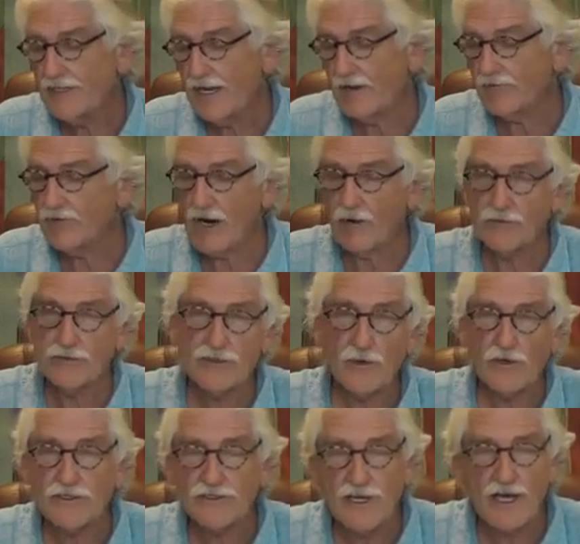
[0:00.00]
after I was
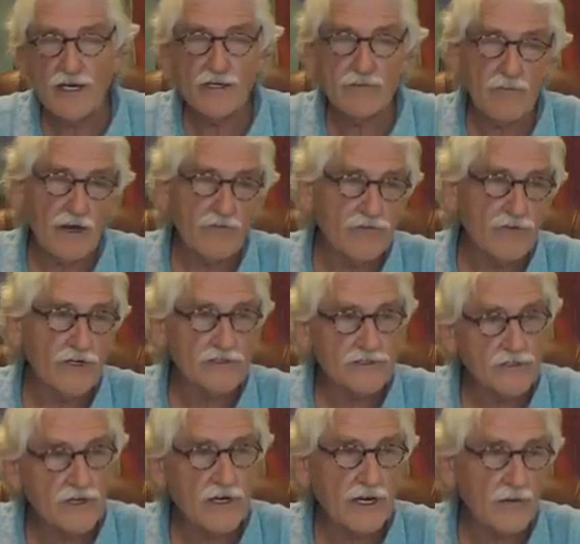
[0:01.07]
so excited, my friends
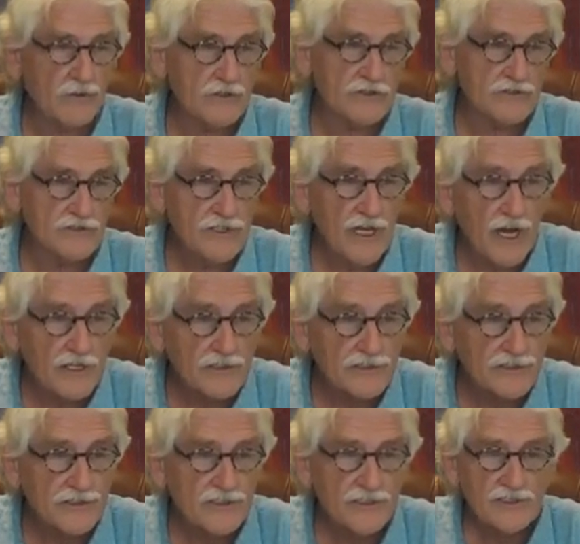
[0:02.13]
thought I was
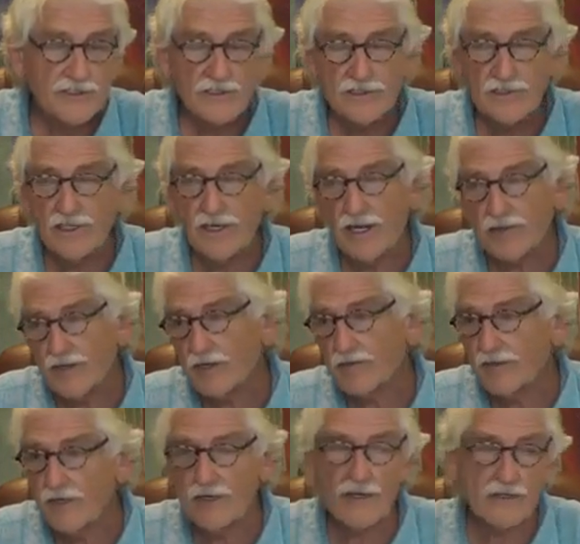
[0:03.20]
nuts. Then I thought,
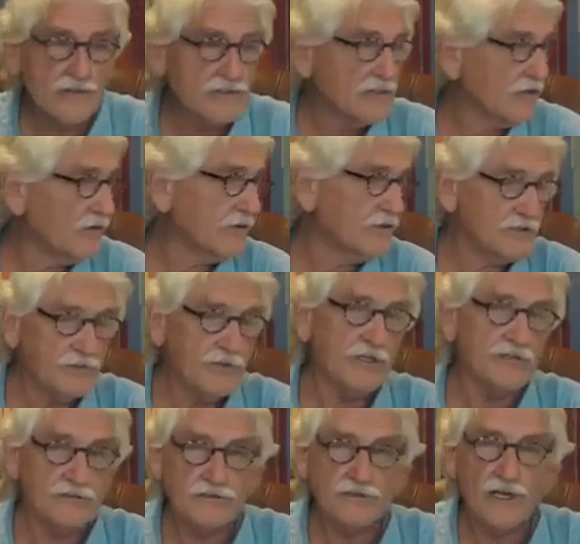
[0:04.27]
well, I'll just go to the
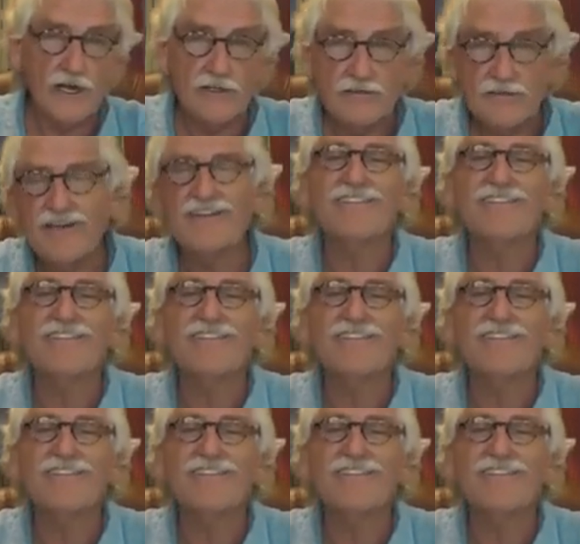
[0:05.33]
spiritual side.